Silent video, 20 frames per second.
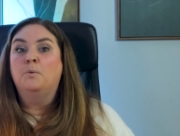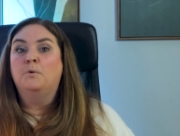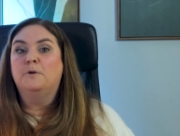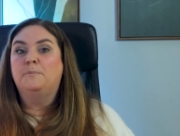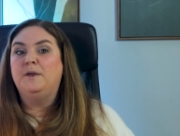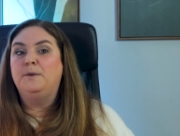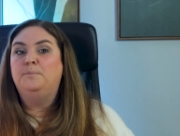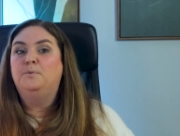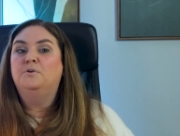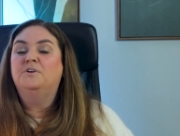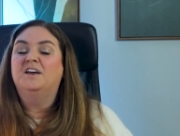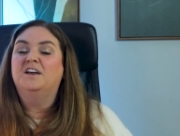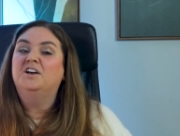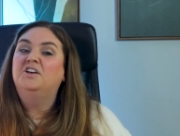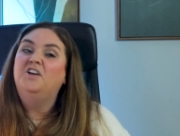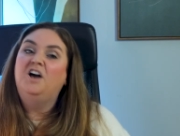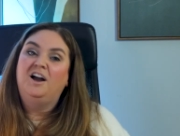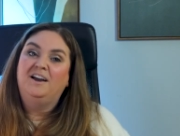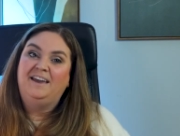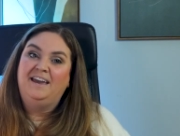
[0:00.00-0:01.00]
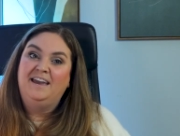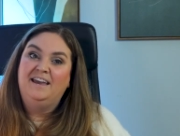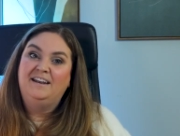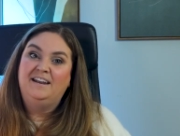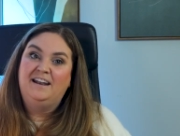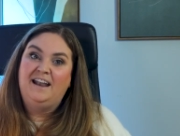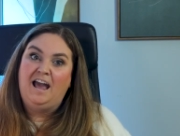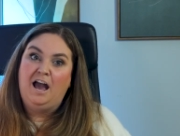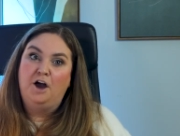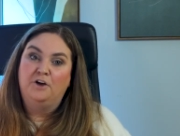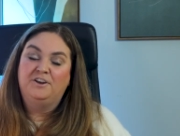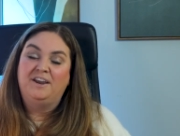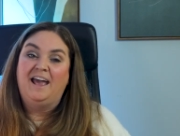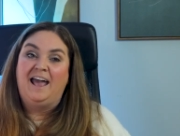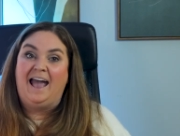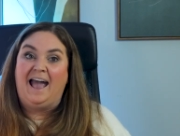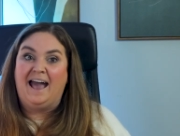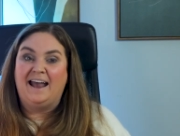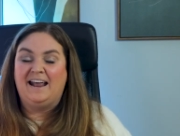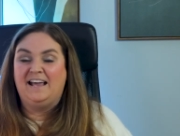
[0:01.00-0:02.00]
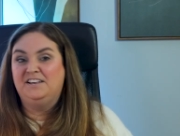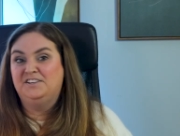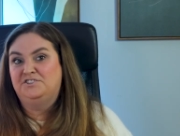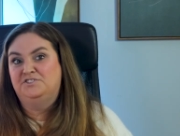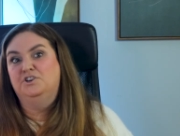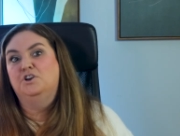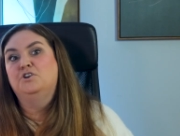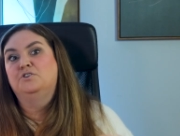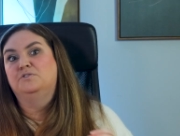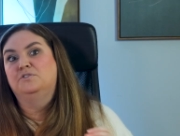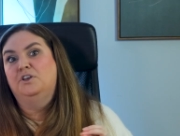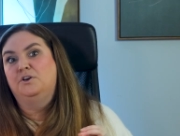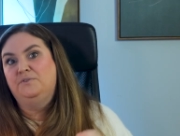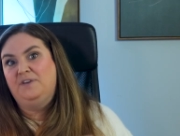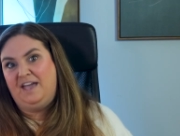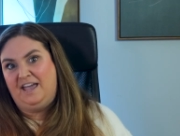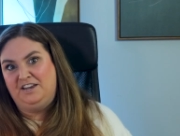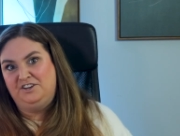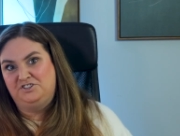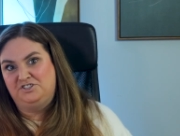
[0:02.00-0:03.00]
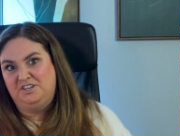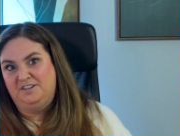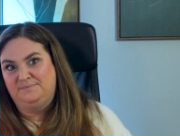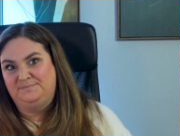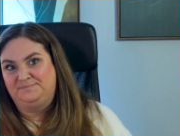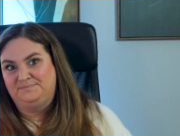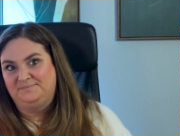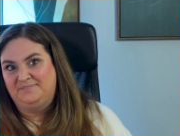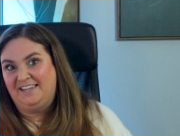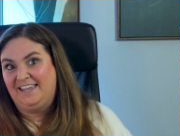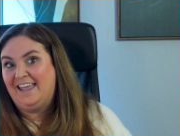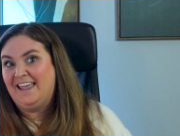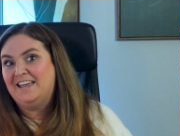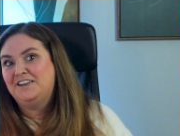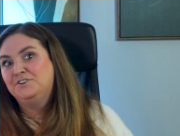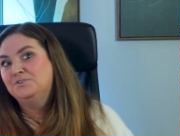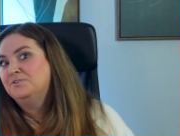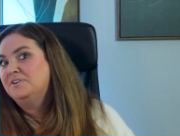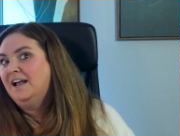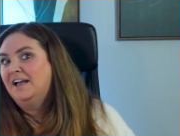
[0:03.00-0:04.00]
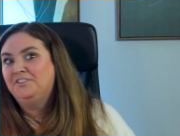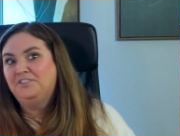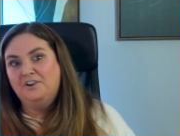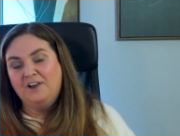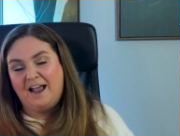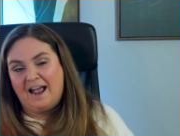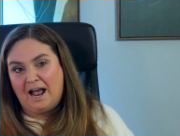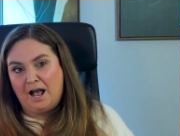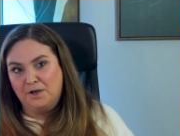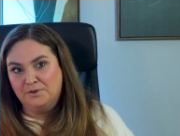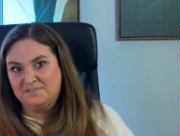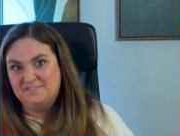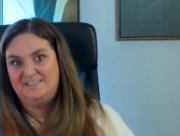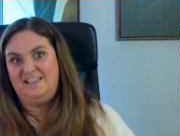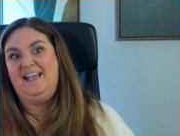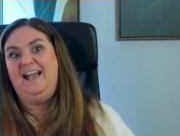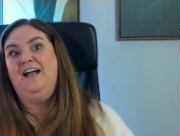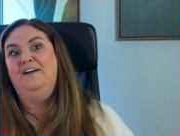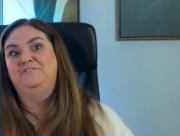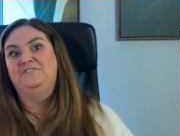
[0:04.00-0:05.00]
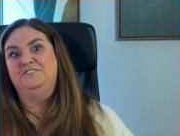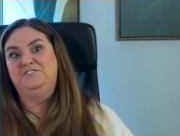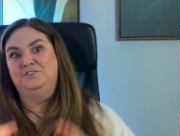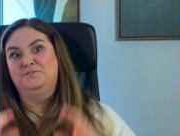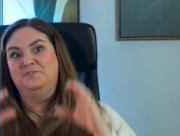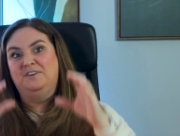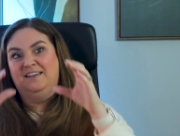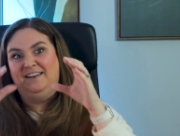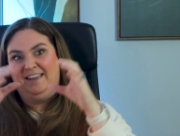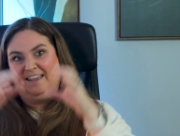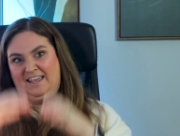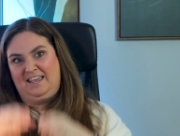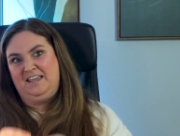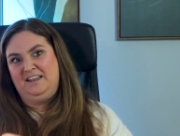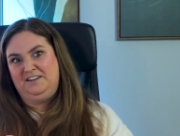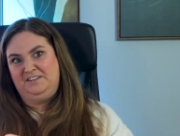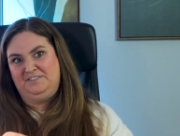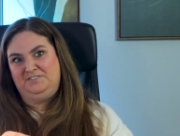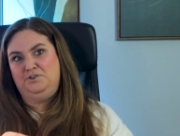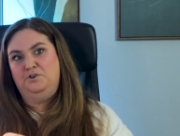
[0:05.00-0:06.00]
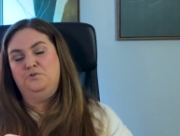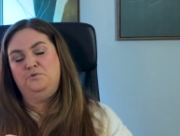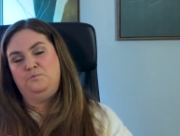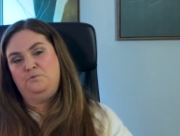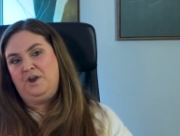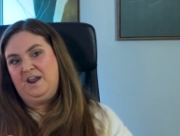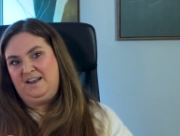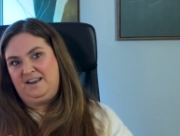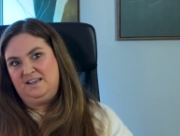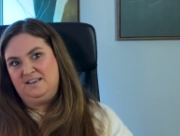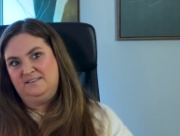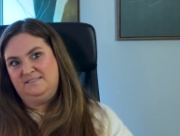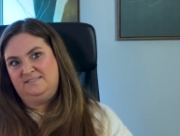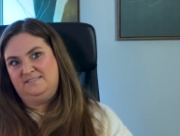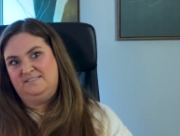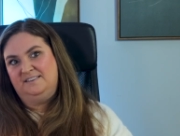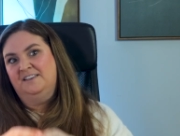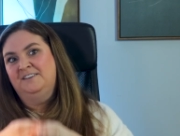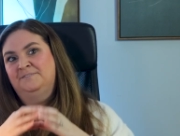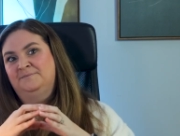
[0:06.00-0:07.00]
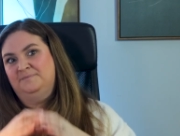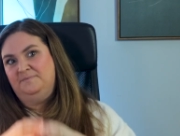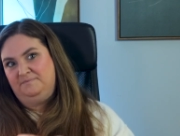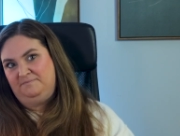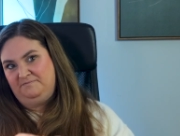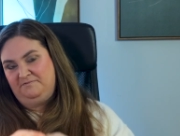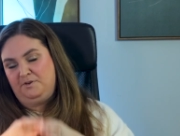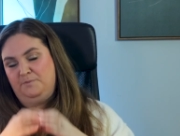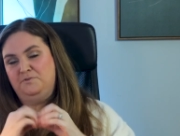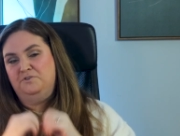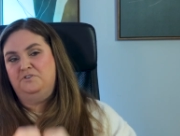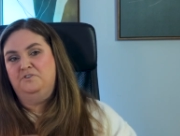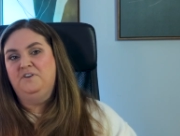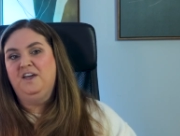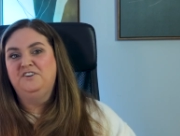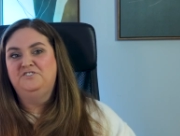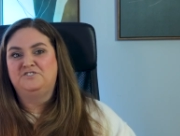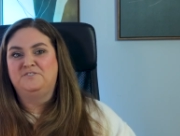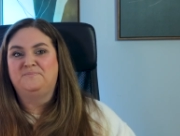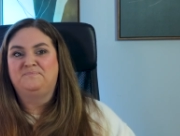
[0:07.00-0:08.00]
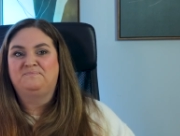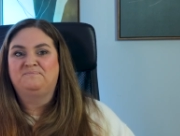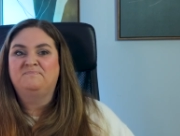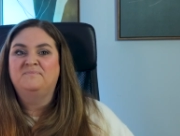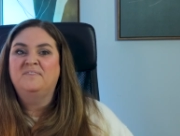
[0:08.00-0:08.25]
where people can clock in and out at a certain location. They can't do it at their house. They have to do it in a certain radius from your location.